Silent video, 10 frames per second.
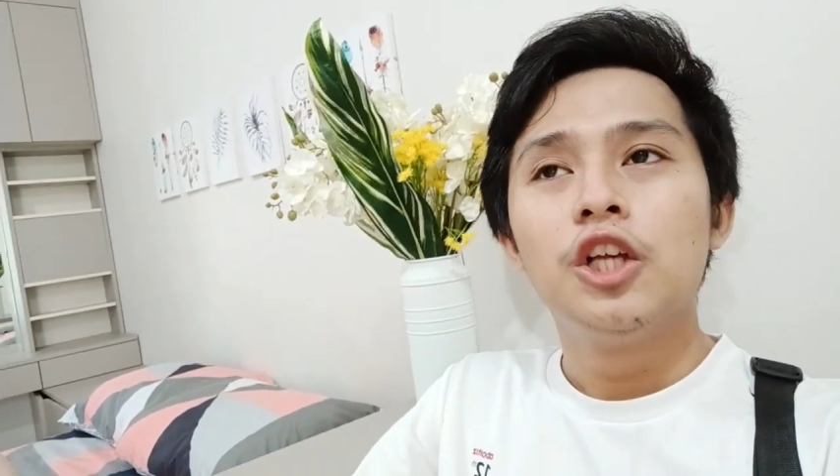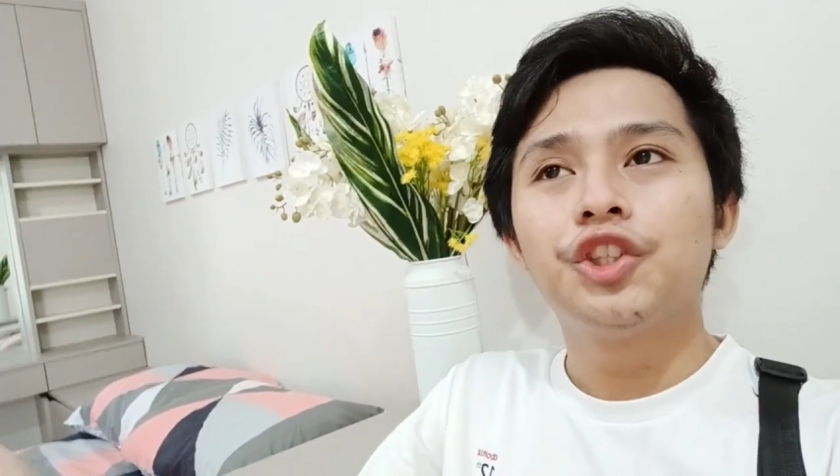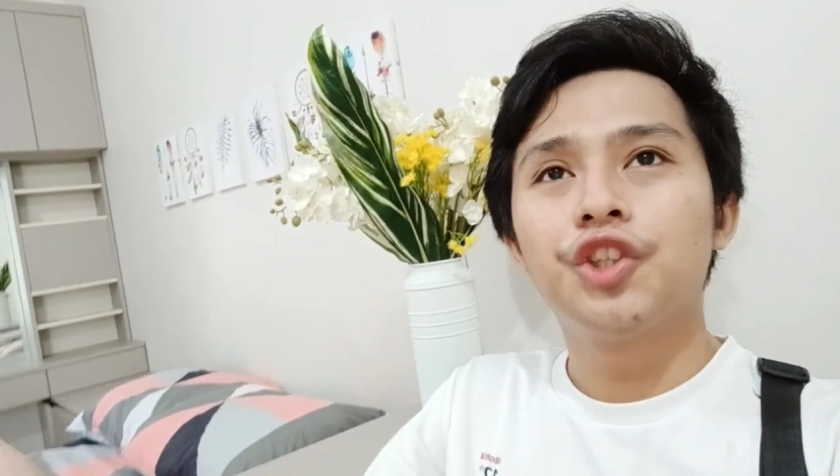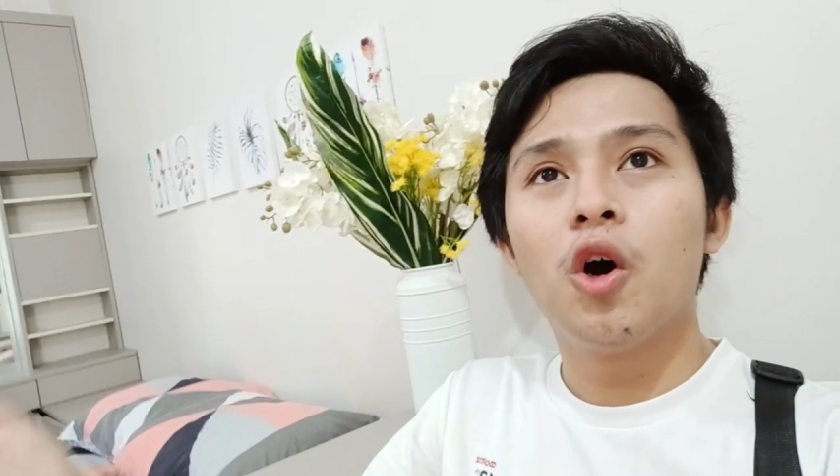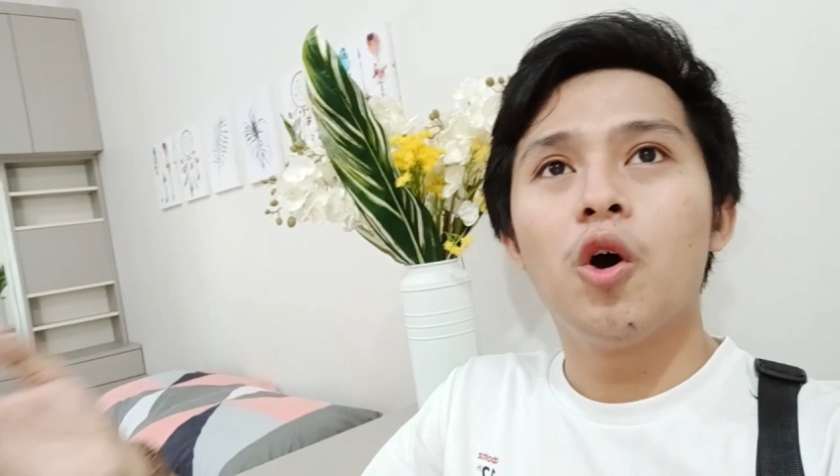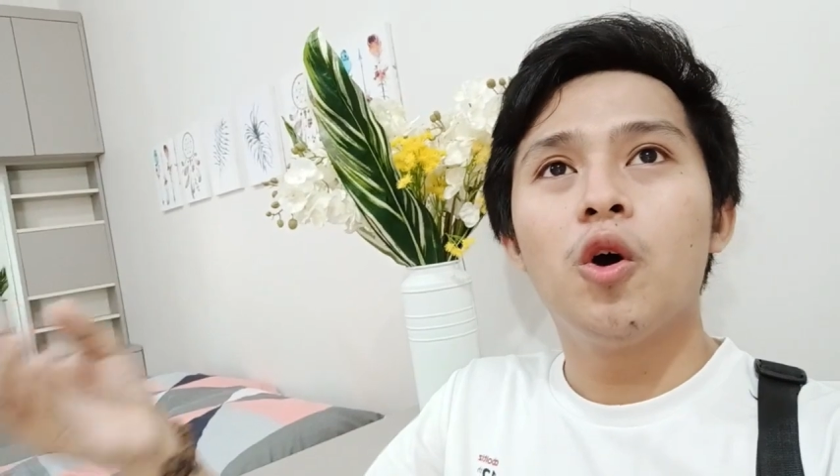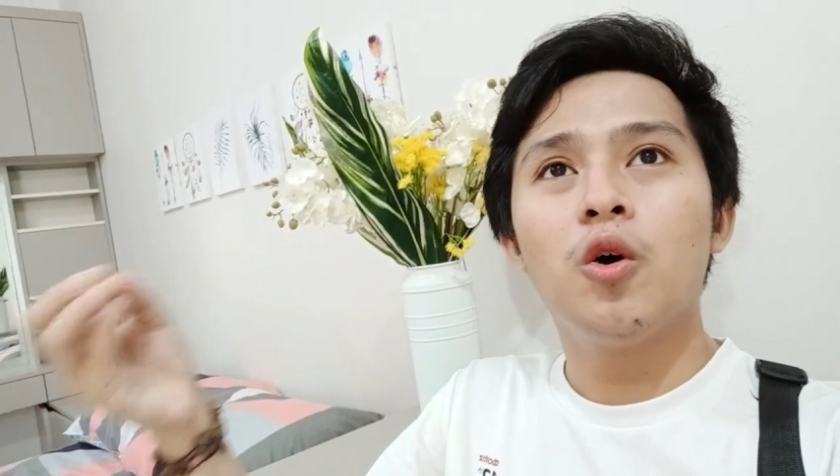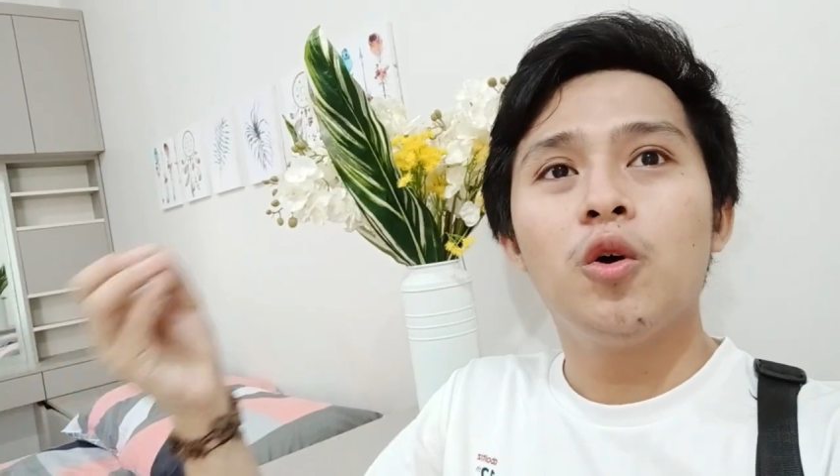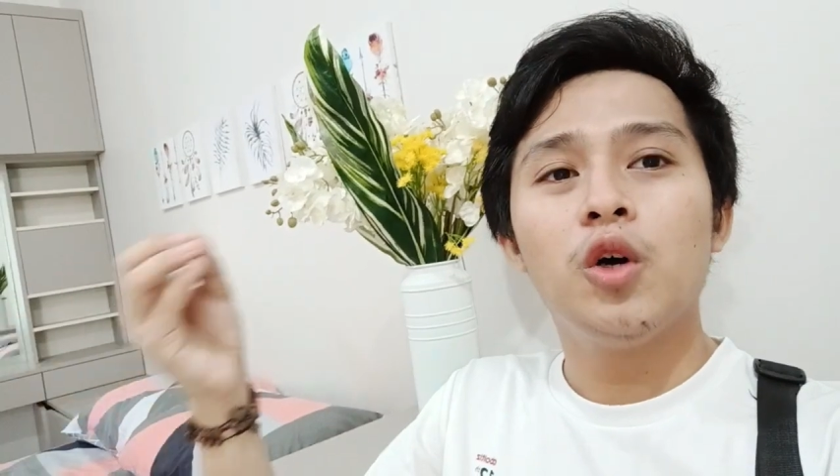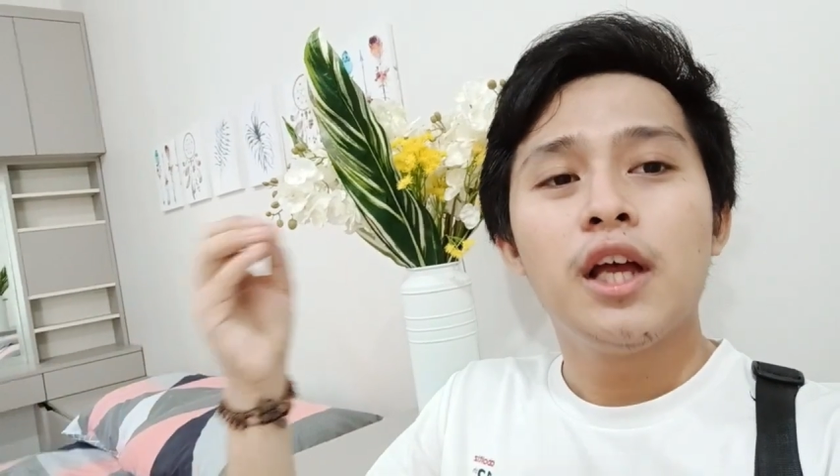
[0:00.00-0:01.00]

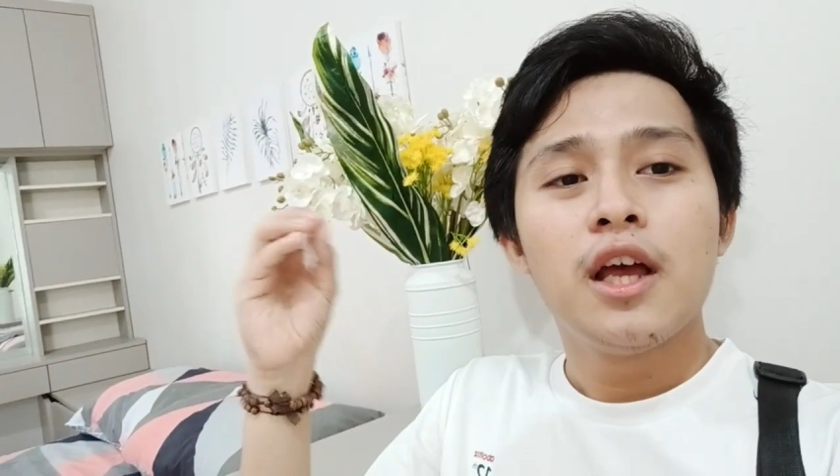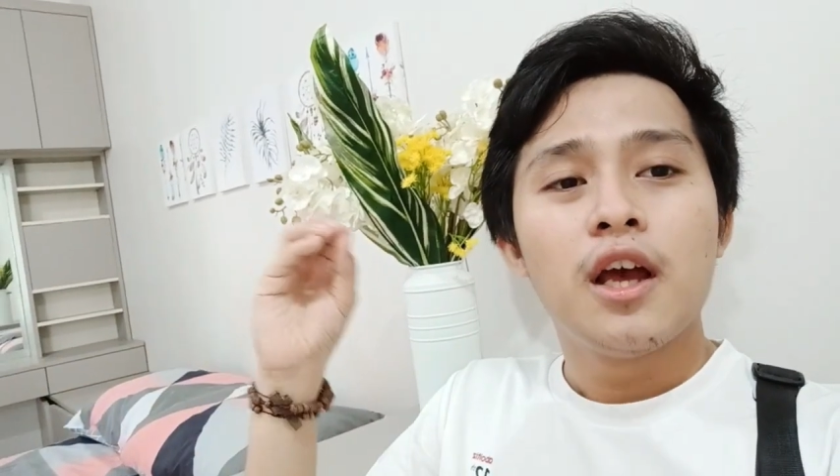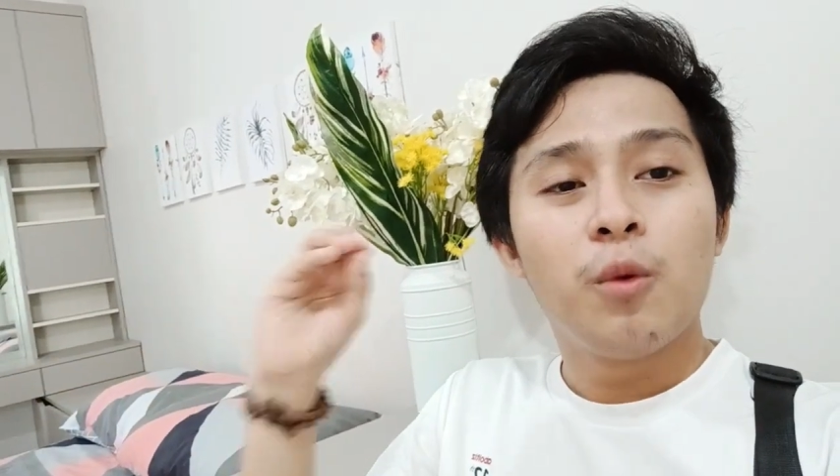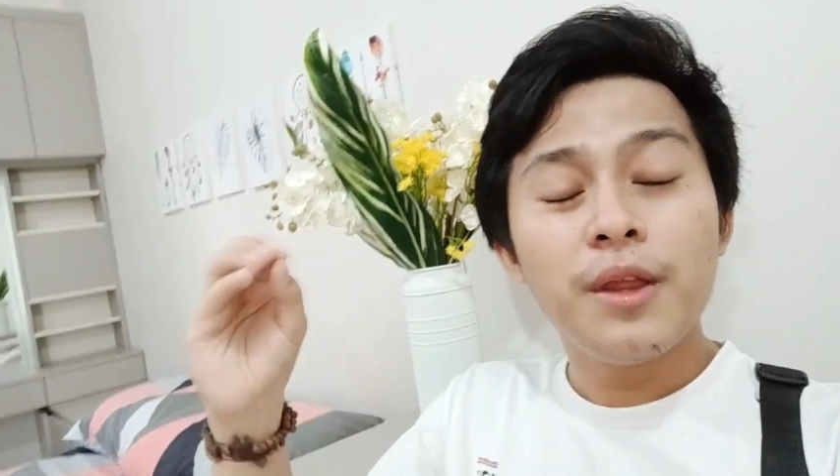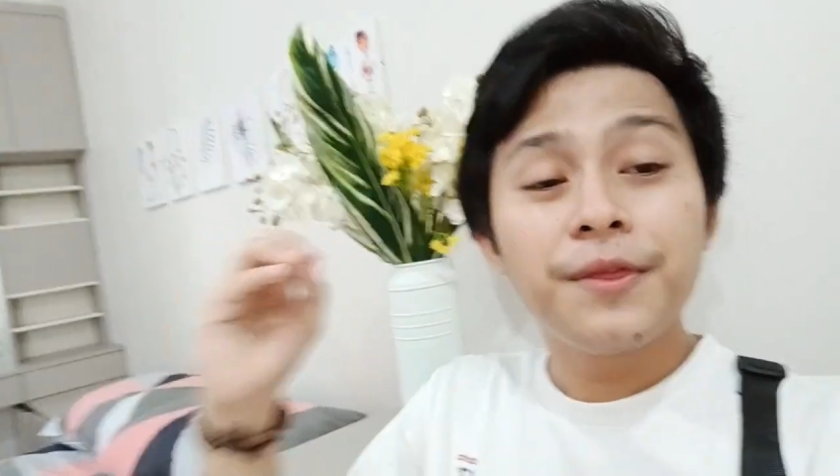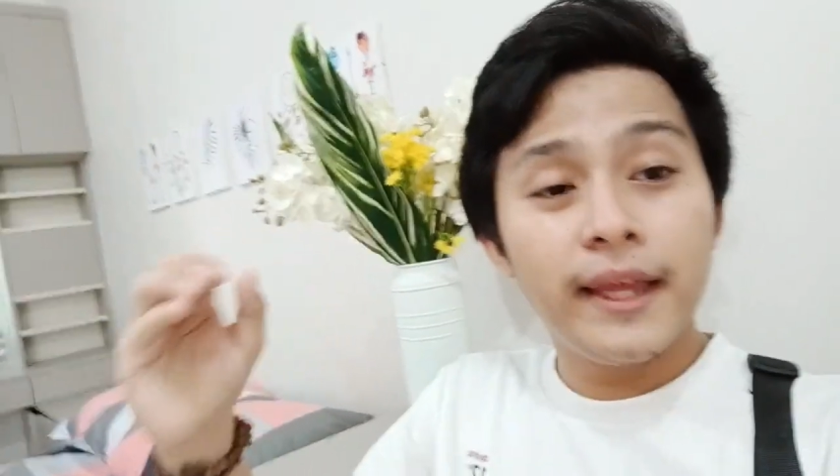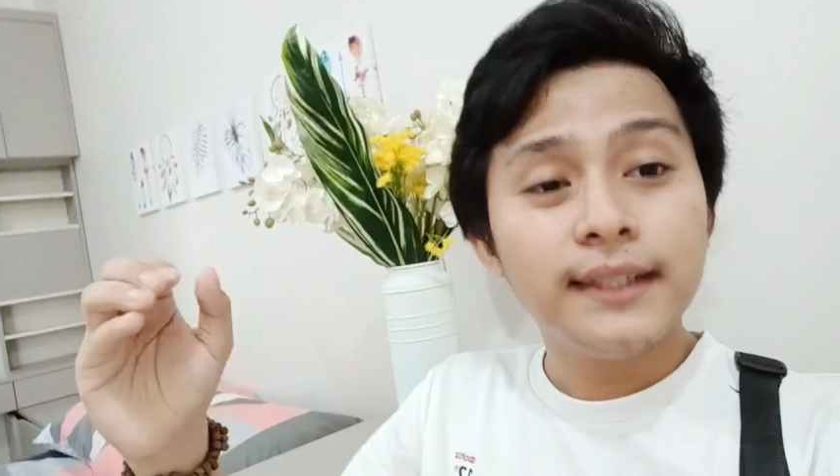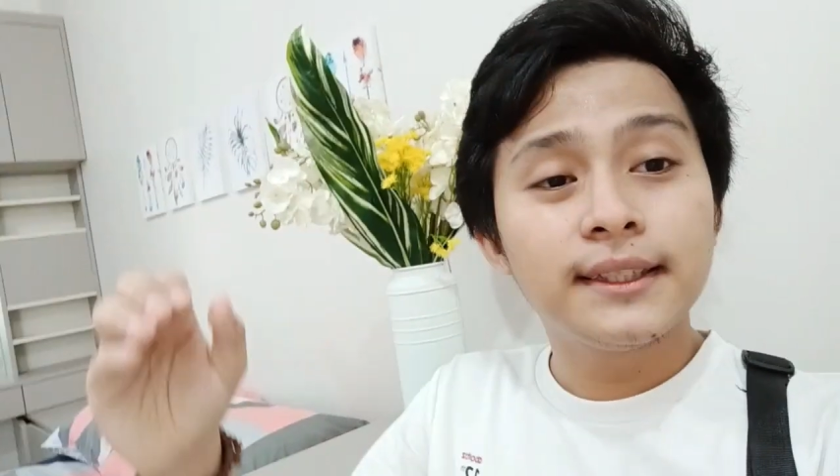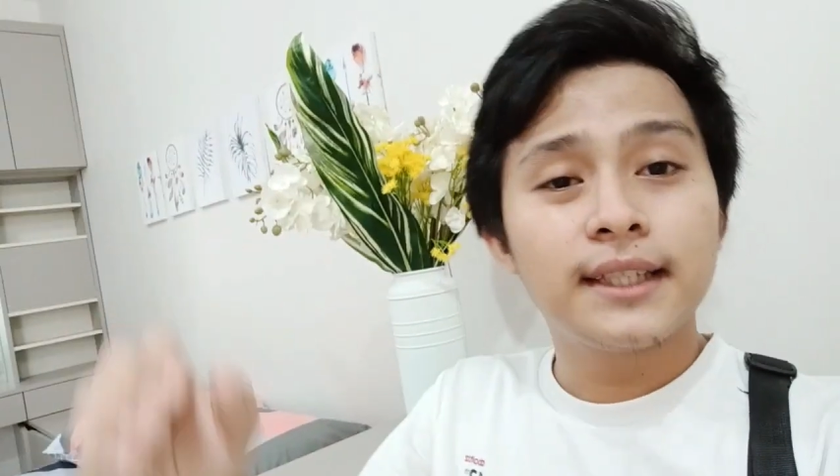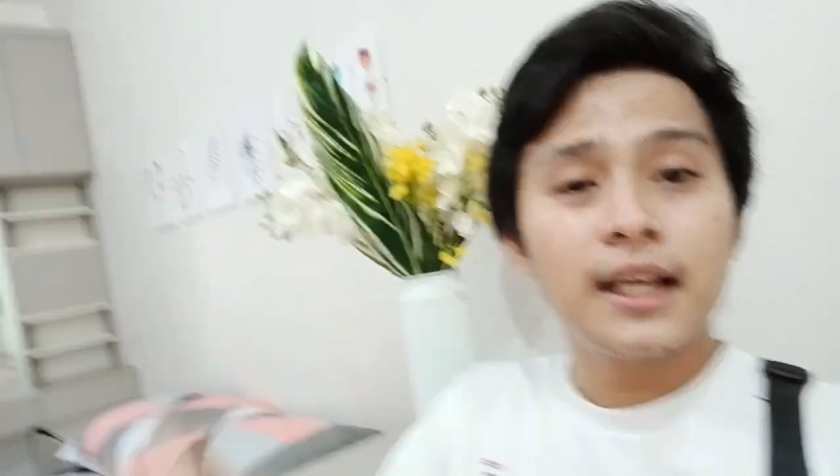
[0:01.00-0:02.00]
So with
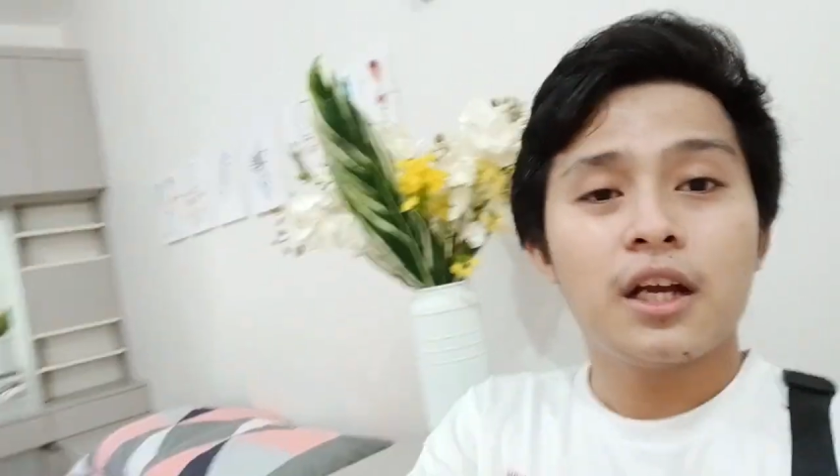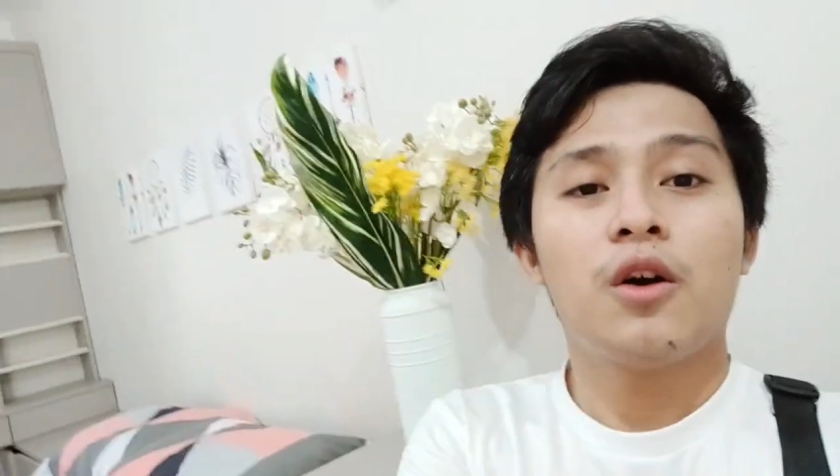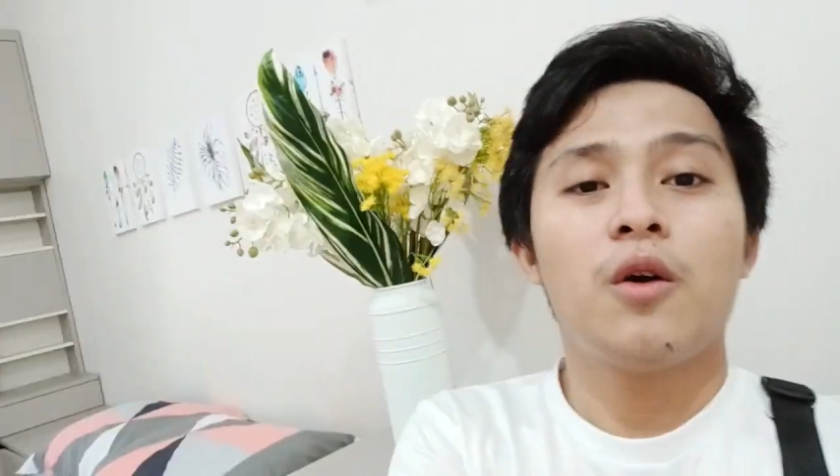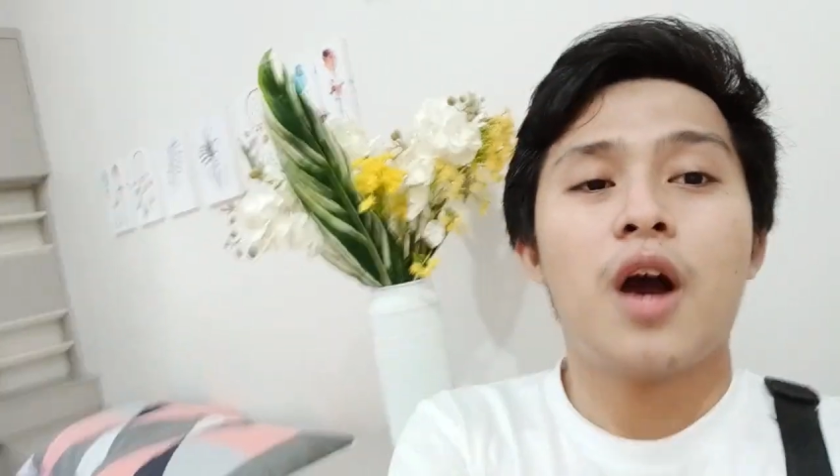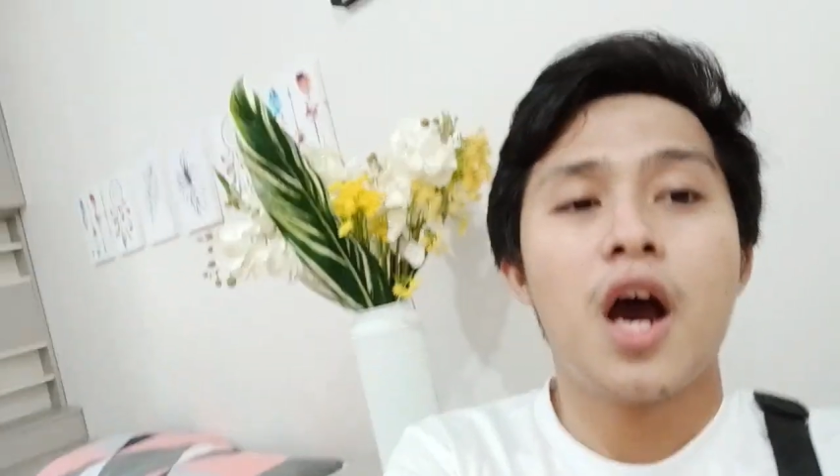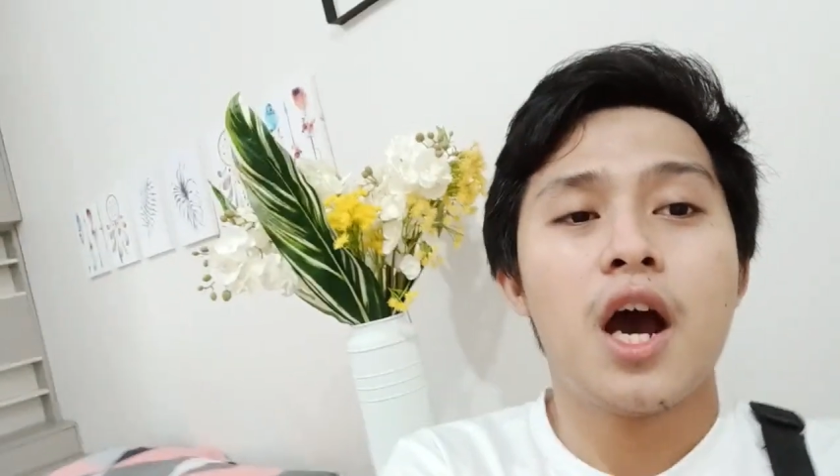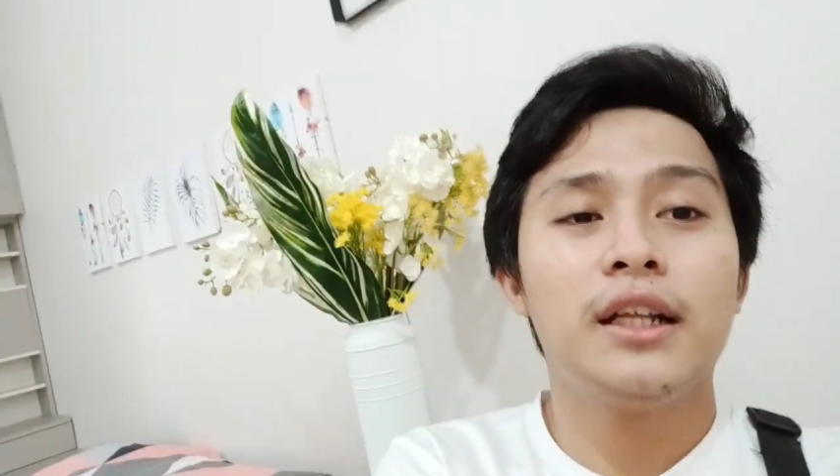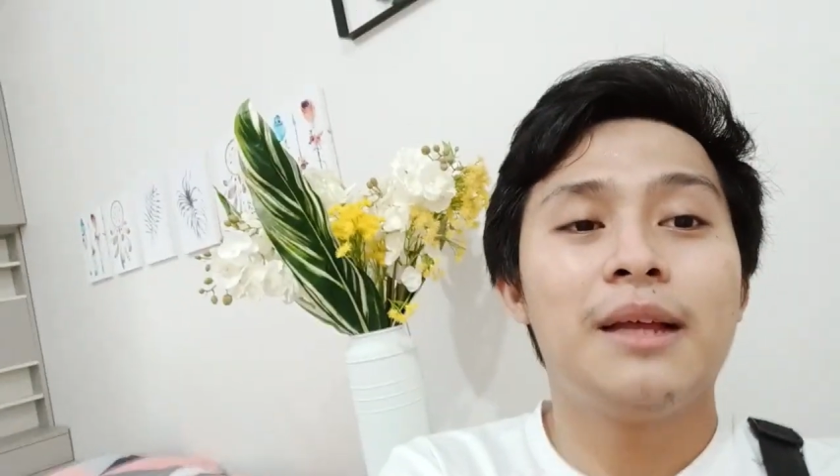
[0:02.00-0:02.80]
this, the